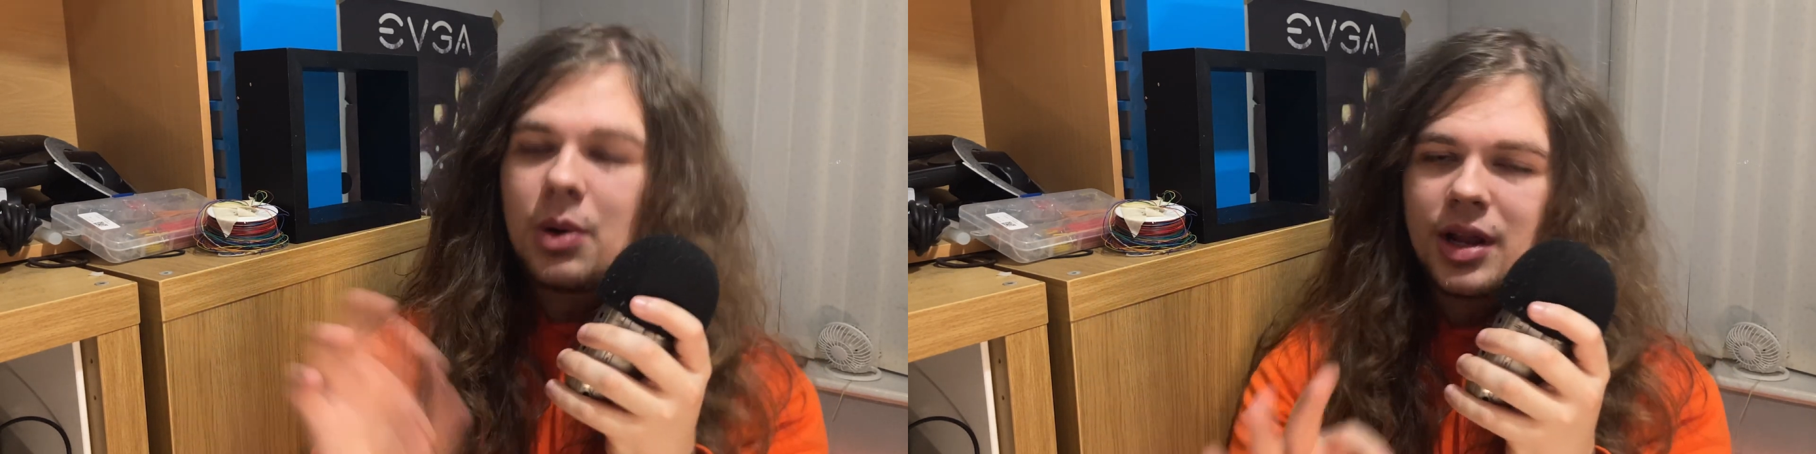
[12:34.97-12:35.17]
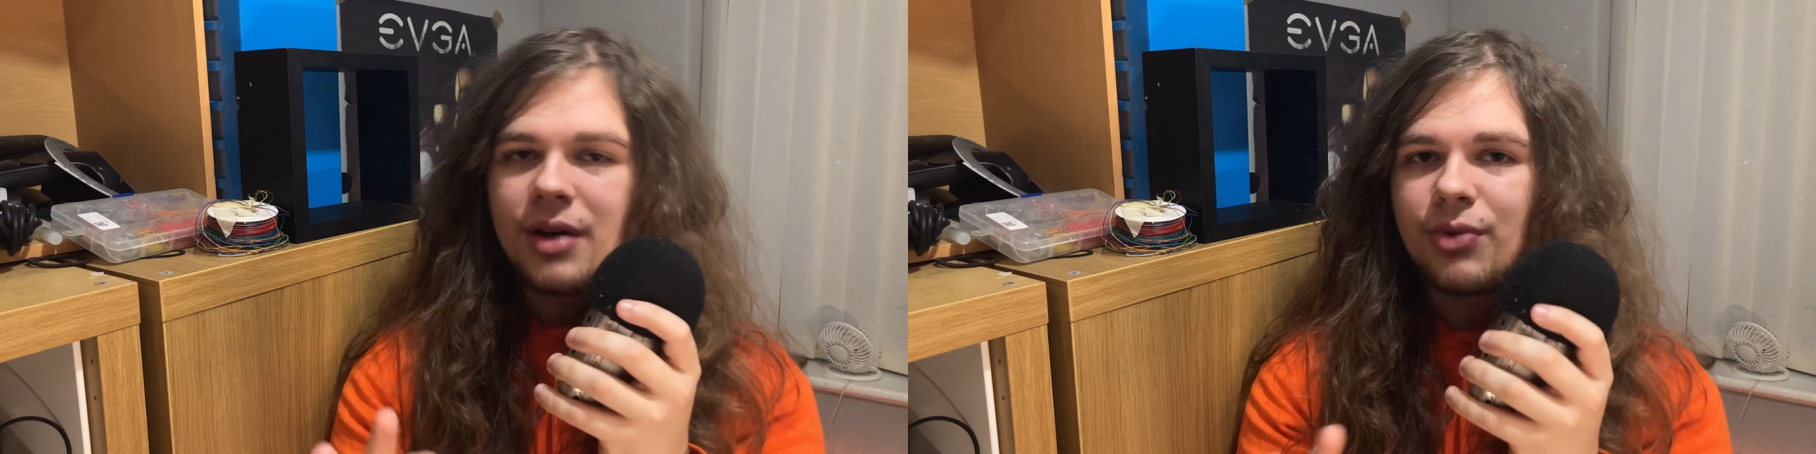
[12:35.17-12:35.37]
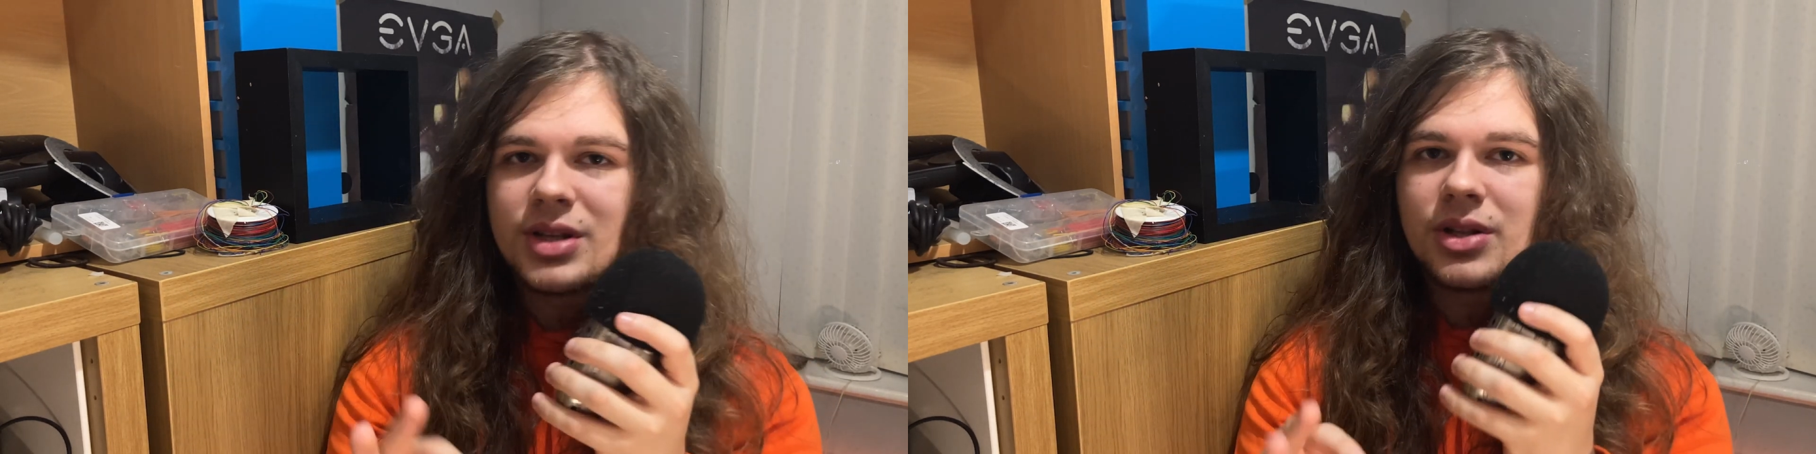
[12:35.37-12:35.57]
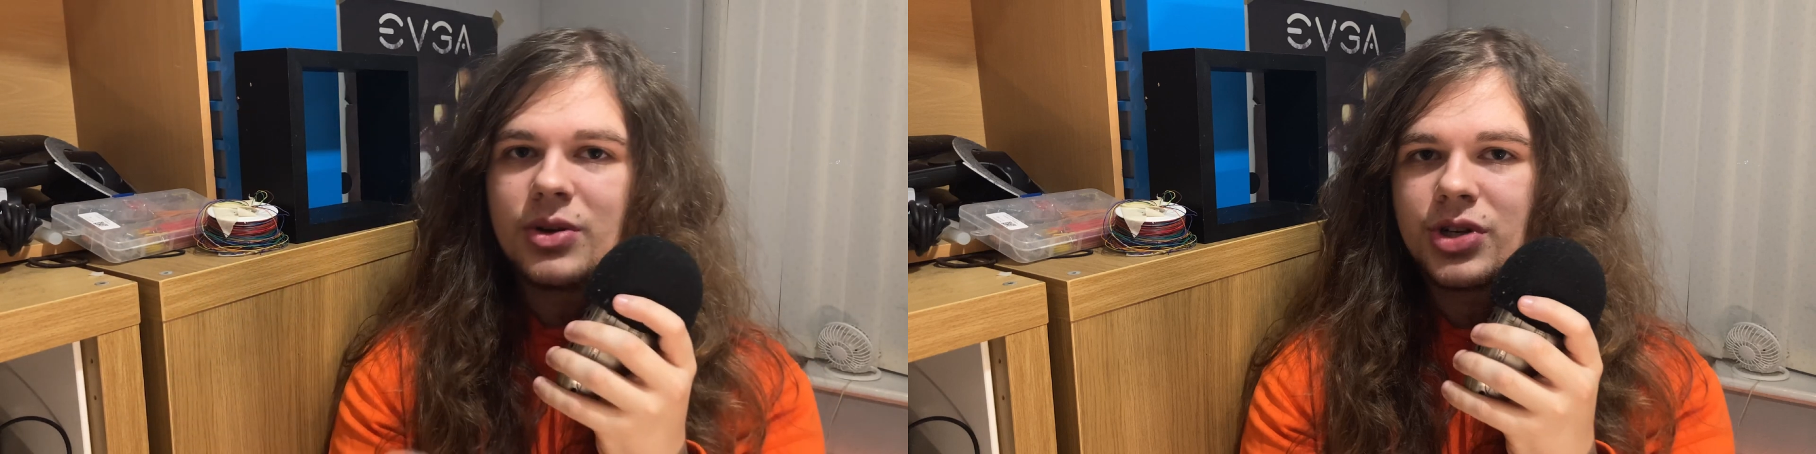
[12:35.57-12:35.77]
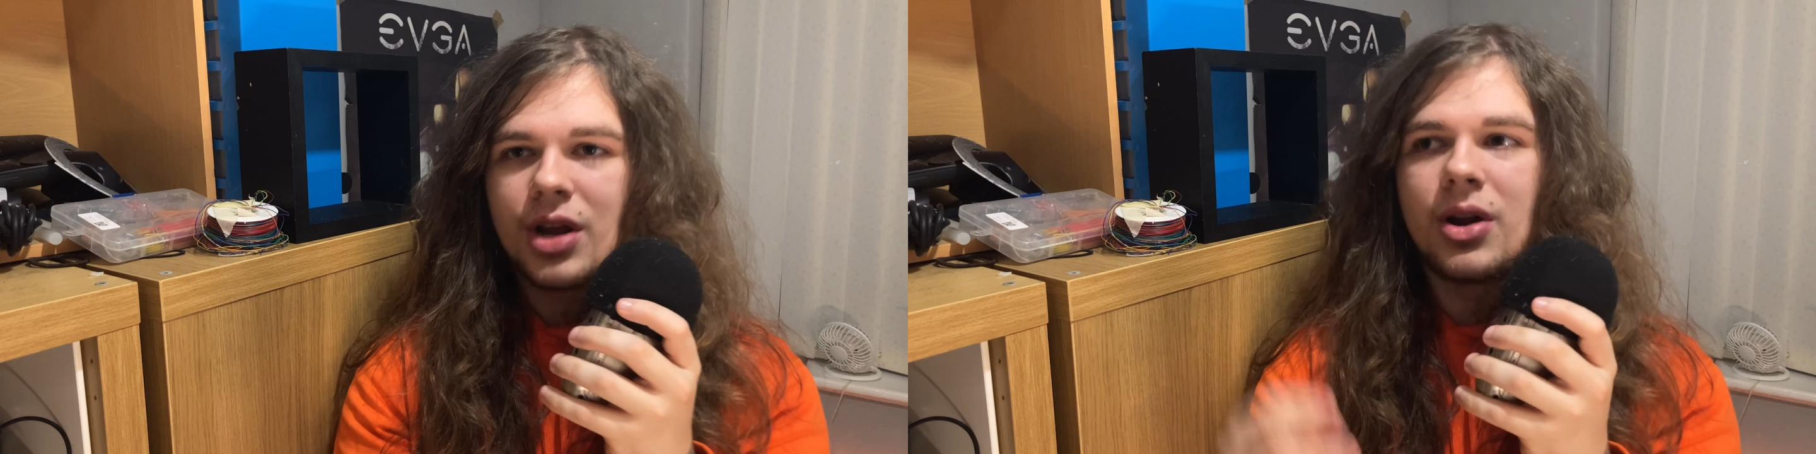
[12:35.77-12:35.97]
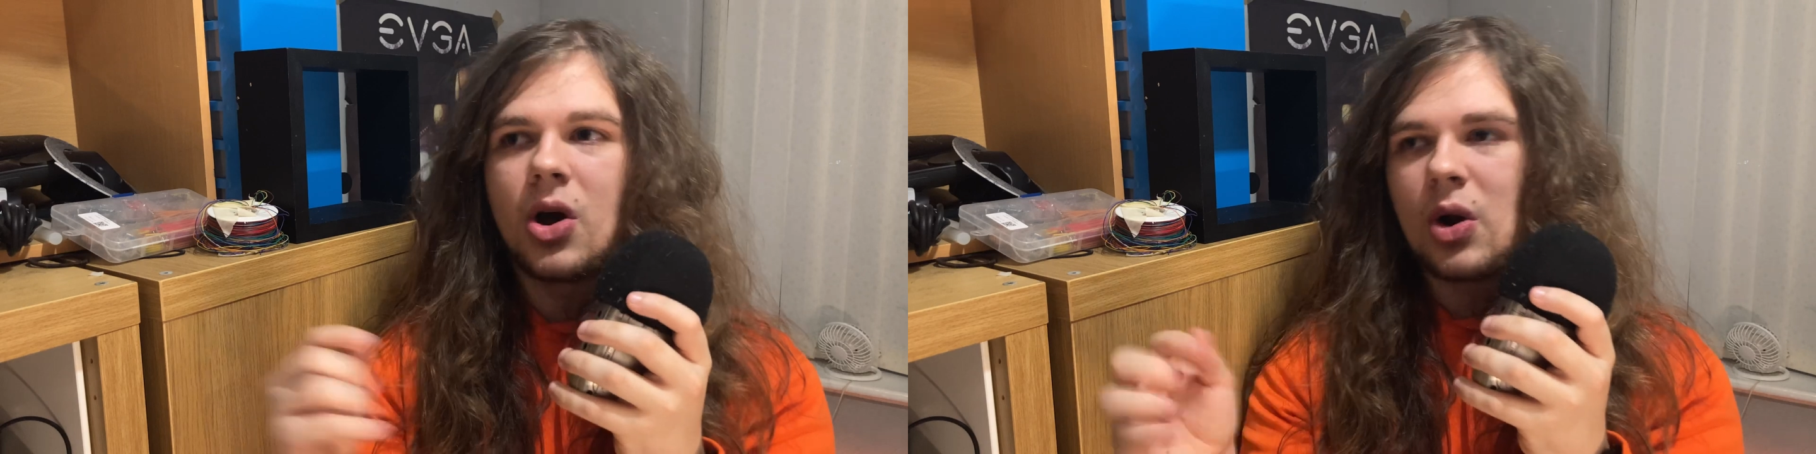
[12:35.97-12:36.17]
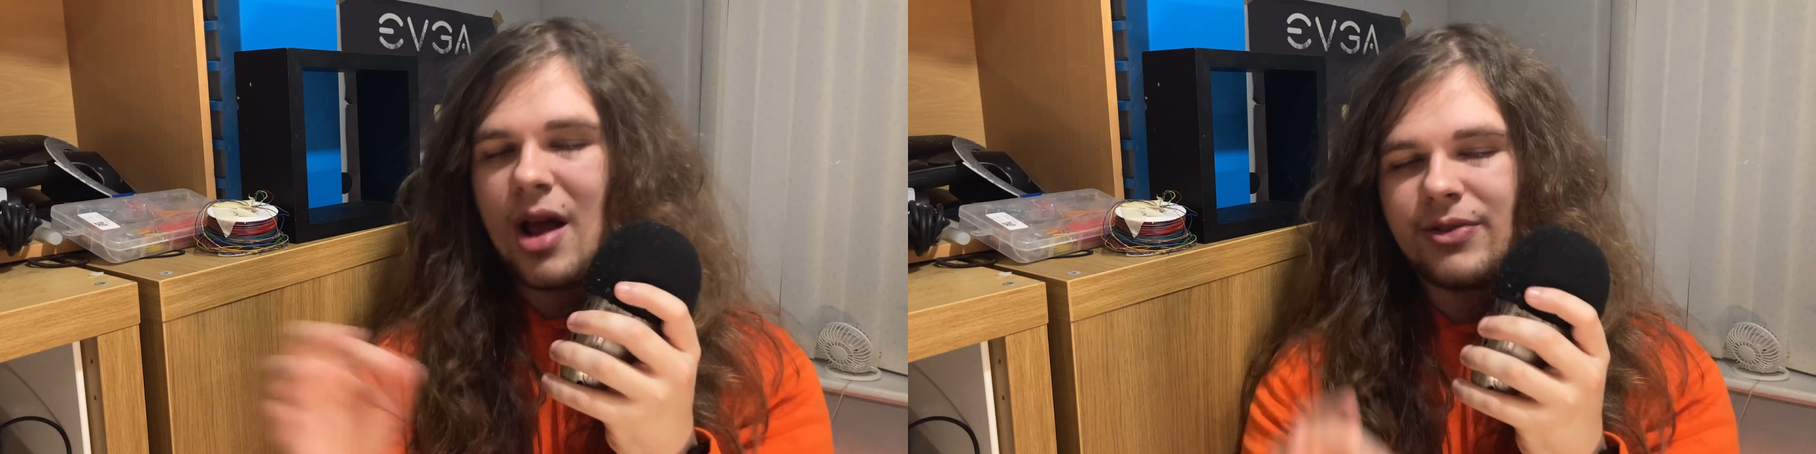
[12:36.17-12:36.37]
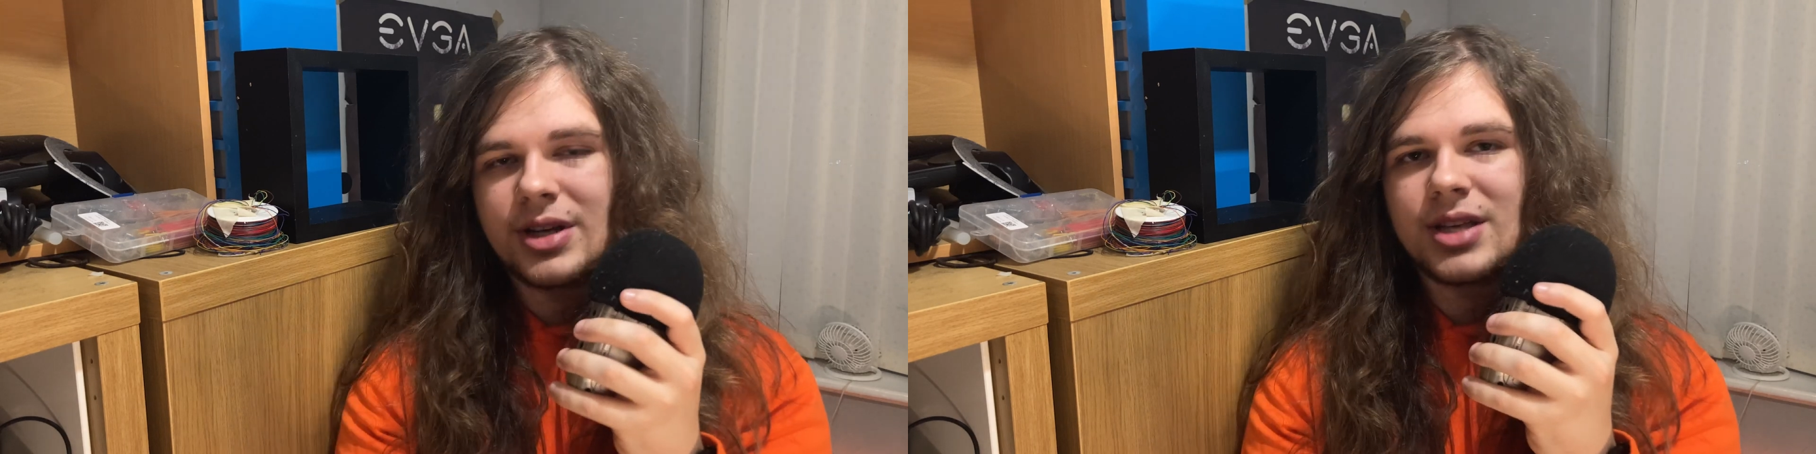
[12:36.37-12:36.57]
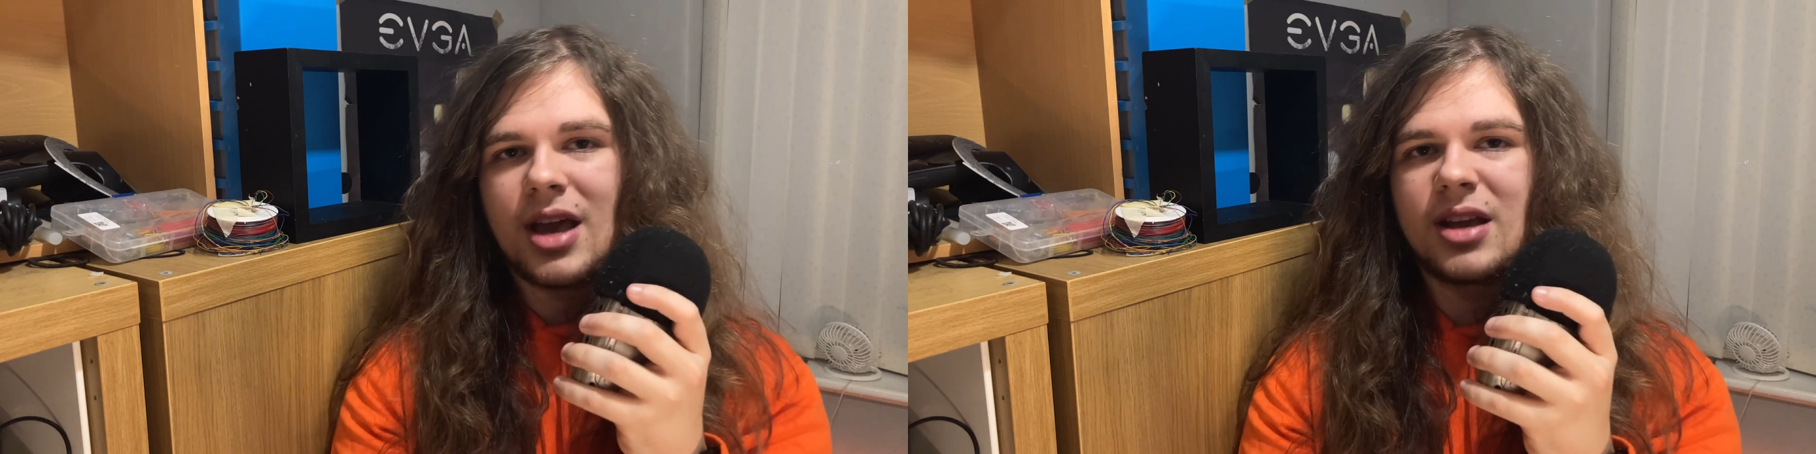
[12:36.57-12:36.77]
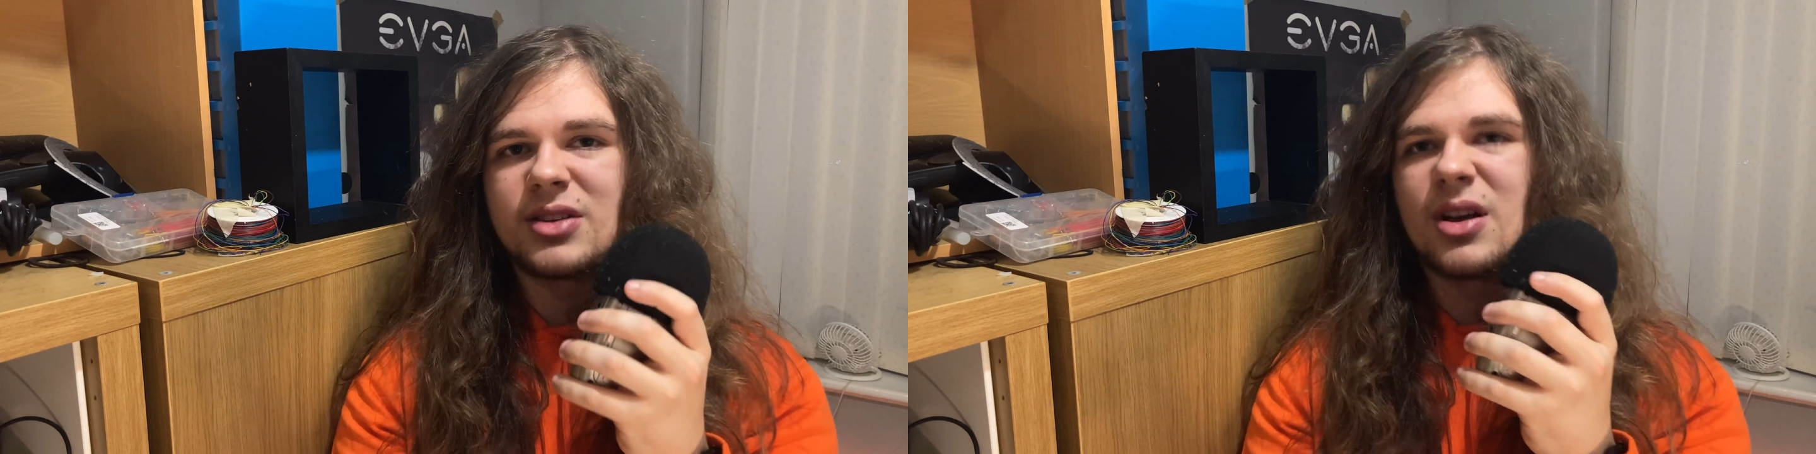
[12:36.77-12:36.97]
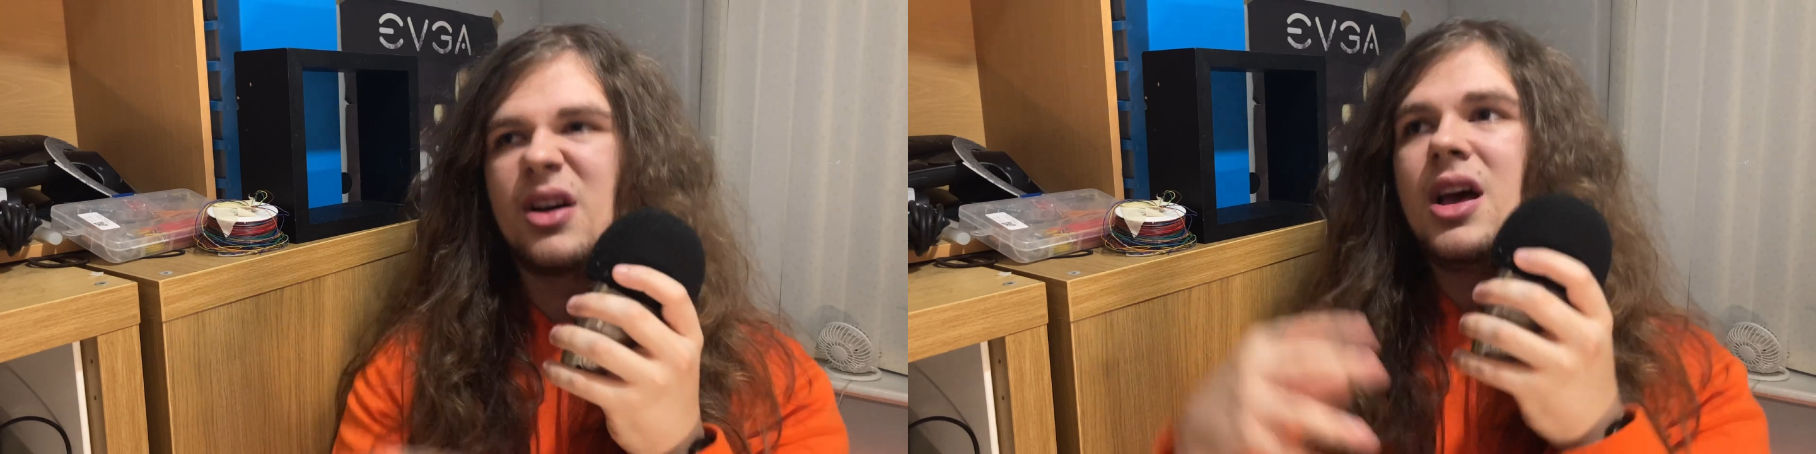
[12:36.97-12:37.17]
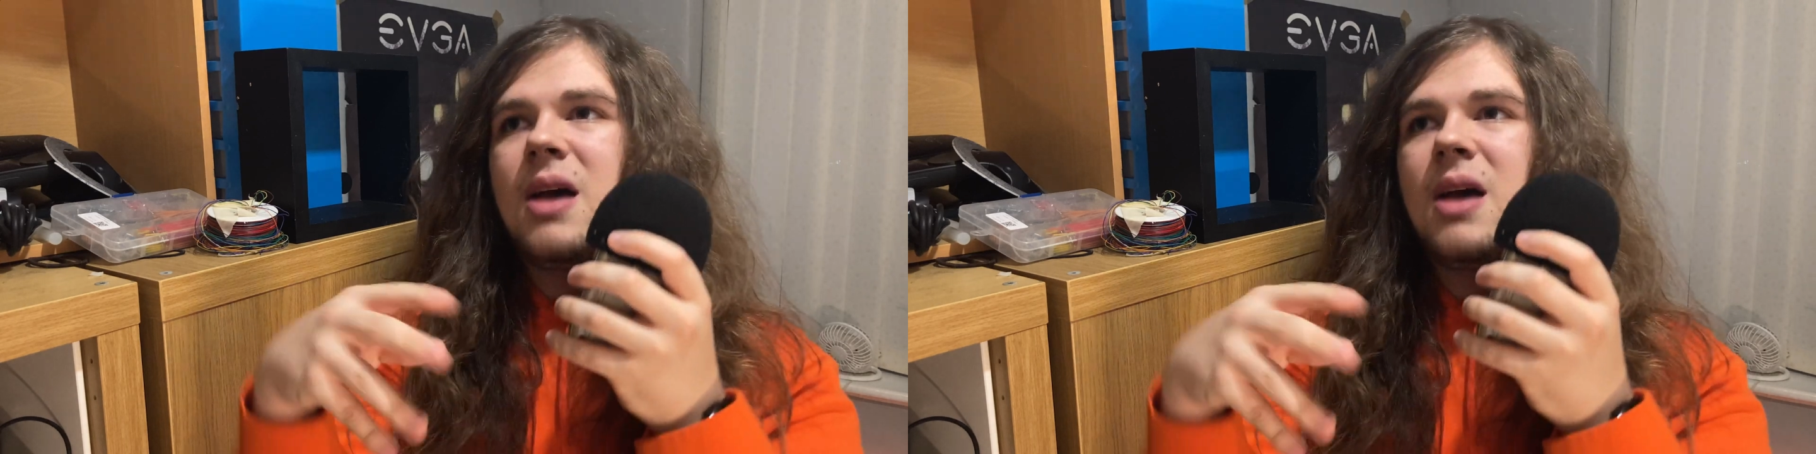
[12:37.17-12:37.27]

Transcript: enough resolution or graphics settings, or